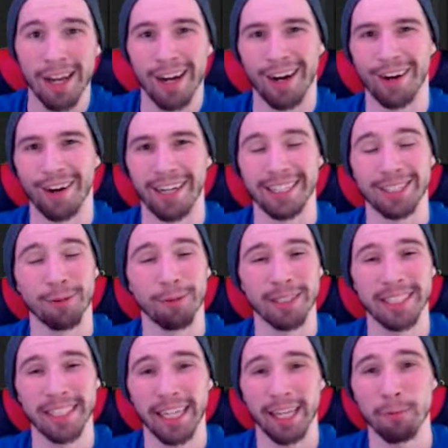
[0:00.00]
Alright, so
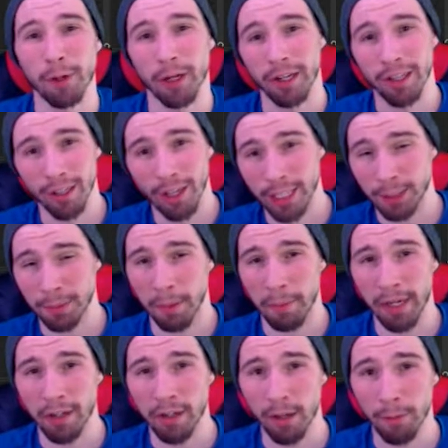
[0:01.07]
once again, we're going to launch
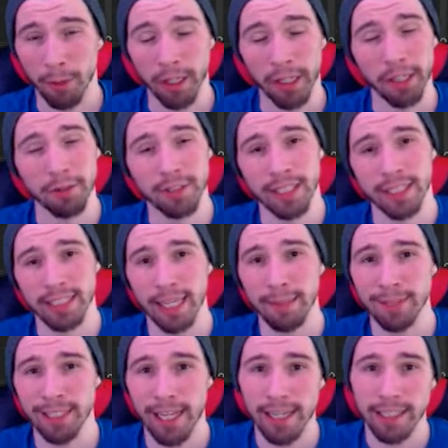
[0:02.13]
Premiere and we're going to use the
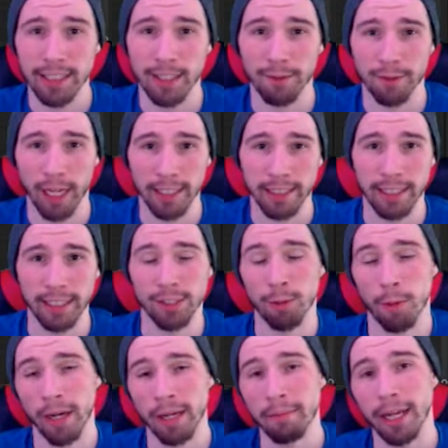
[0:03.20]
same settings of
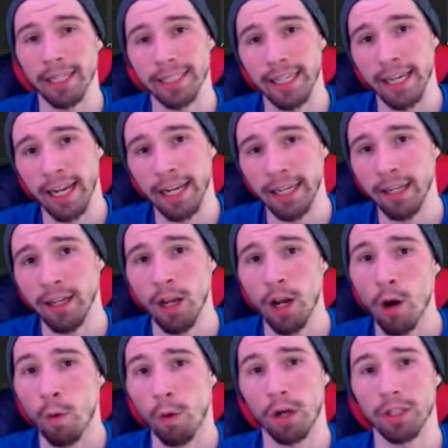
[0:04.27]
1920 by 1080.
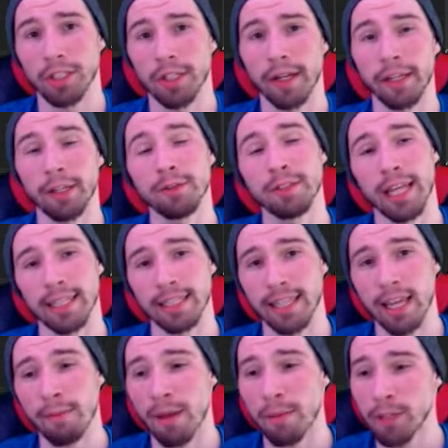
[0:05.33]
We're also going to use that
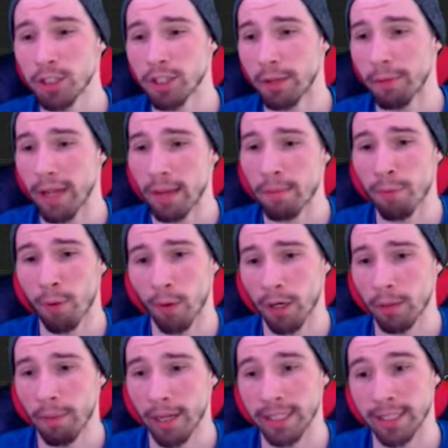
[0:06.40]
same image that we
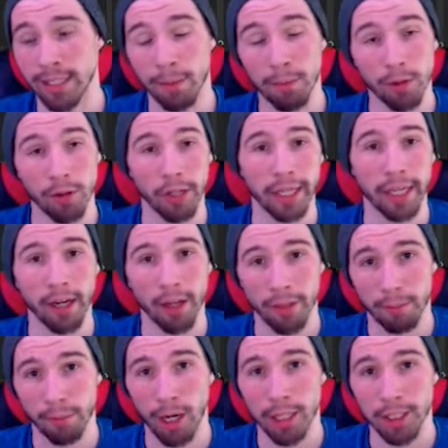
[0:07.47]
imported by double clicking on
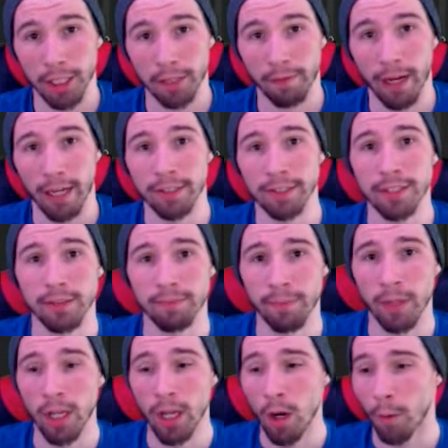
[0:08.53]
the project files.
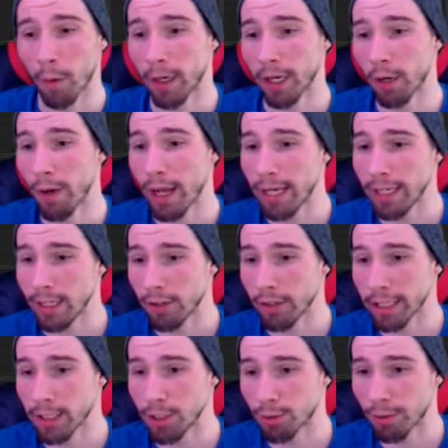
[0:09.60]
We're going to go ahead and
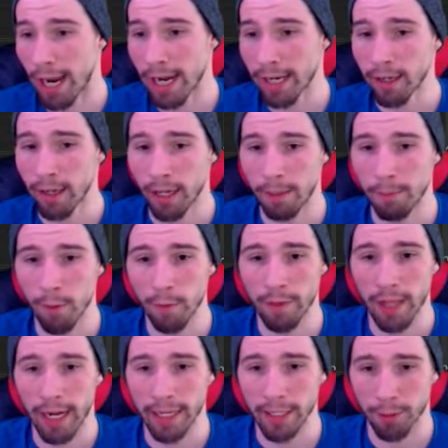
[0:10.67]
click and drag and move
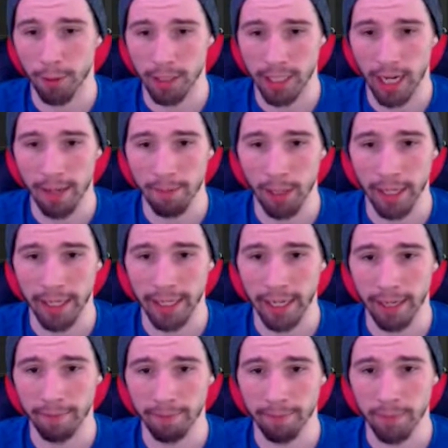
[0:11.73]
that into our timeline
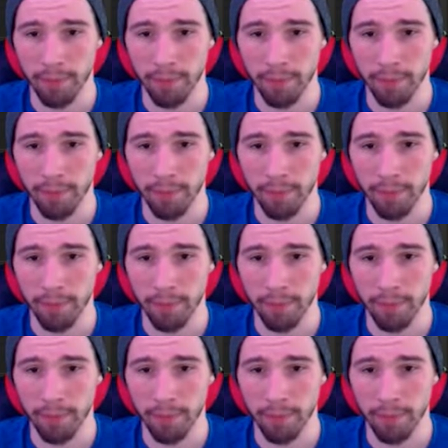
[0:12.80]
again.